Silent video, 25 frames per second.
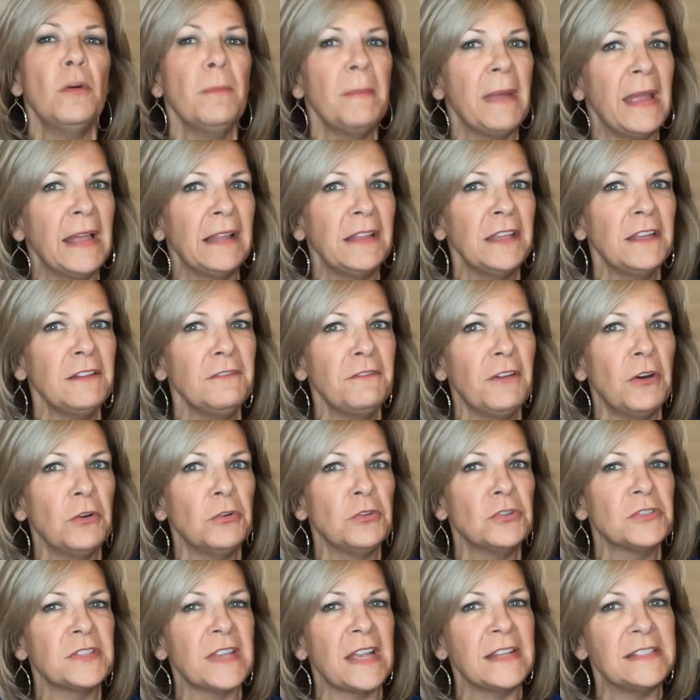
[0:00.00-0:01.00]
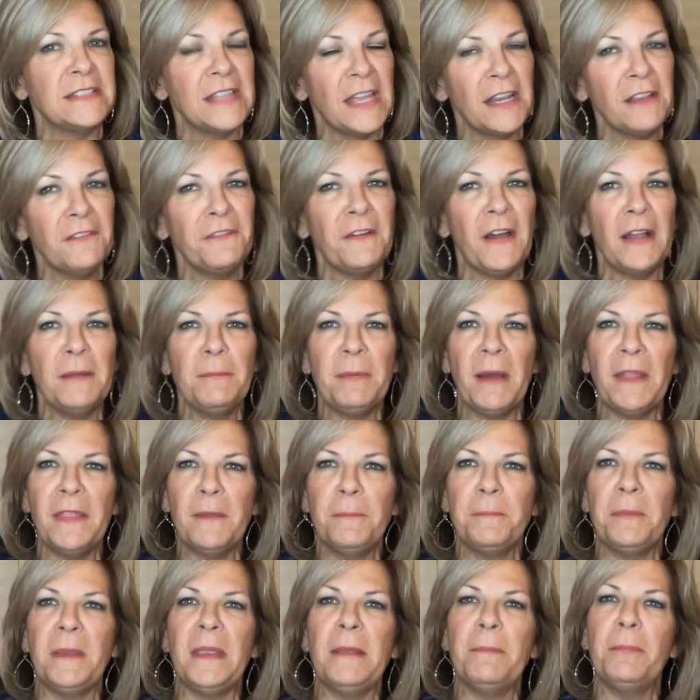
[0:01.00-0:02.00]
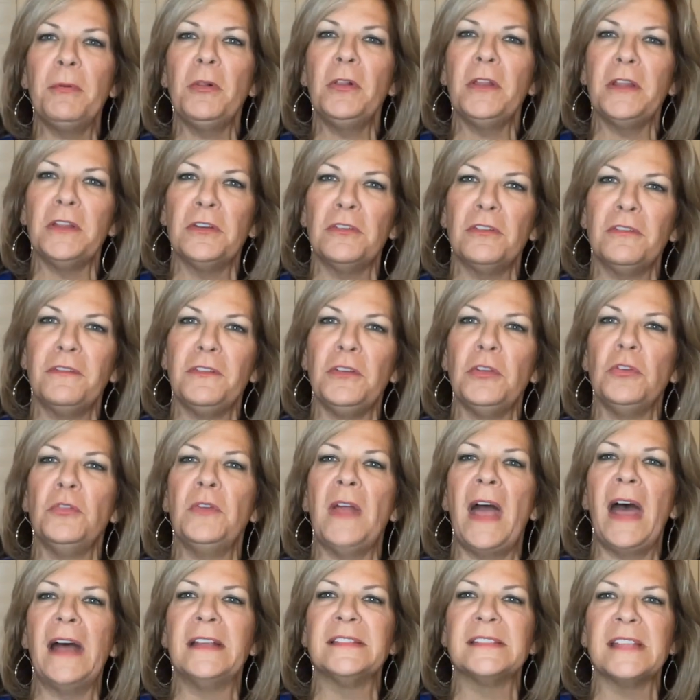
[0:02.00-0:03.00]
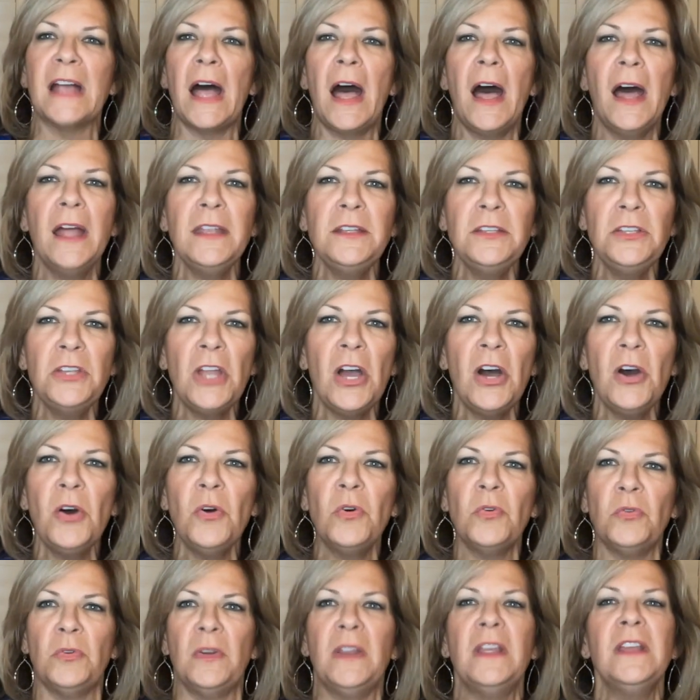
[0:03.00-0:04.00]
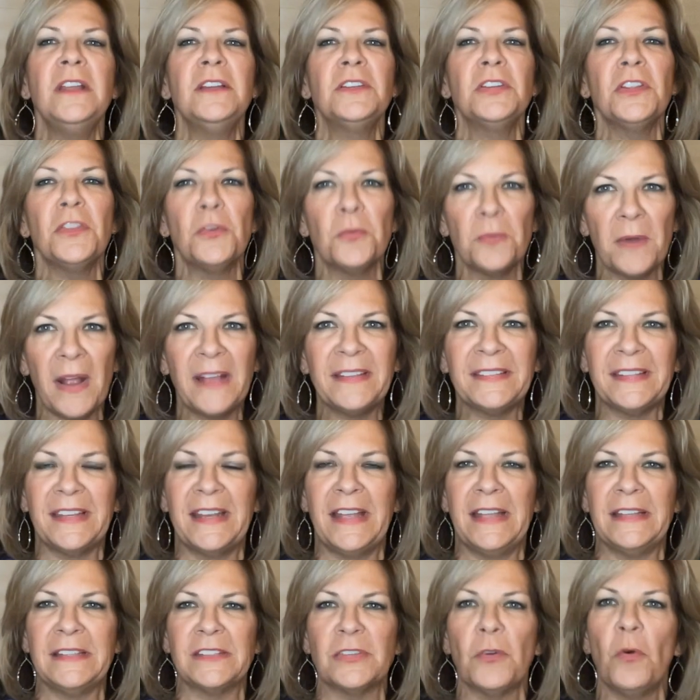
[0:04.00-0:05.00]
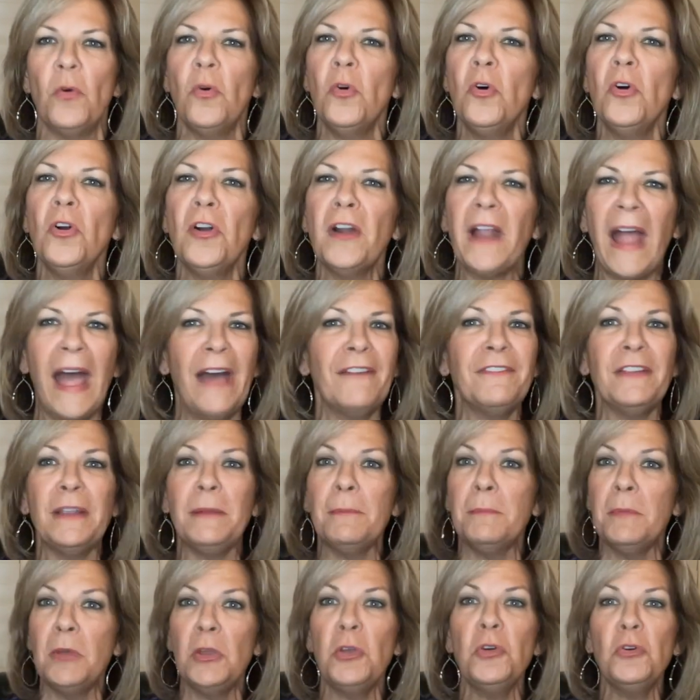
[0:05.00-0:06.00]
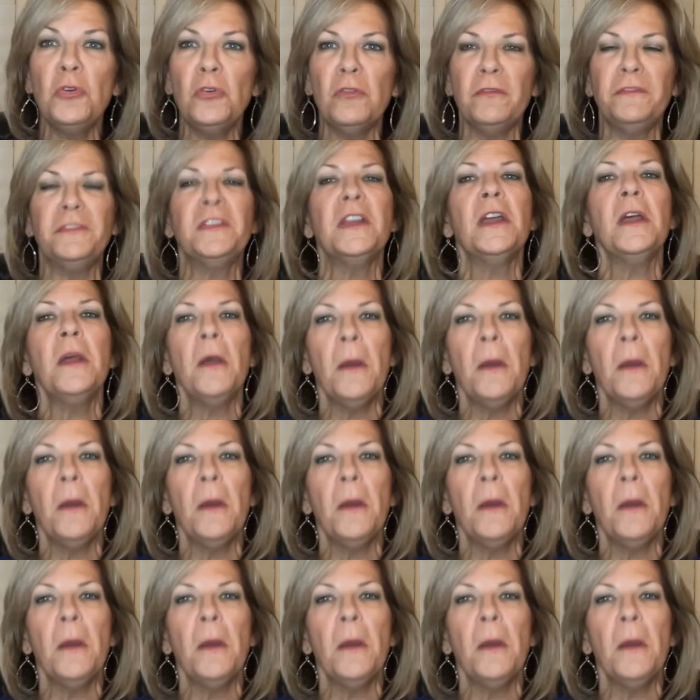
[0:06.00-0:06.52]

mail in voters identified by the people interviewed as unknown to the resident or having moved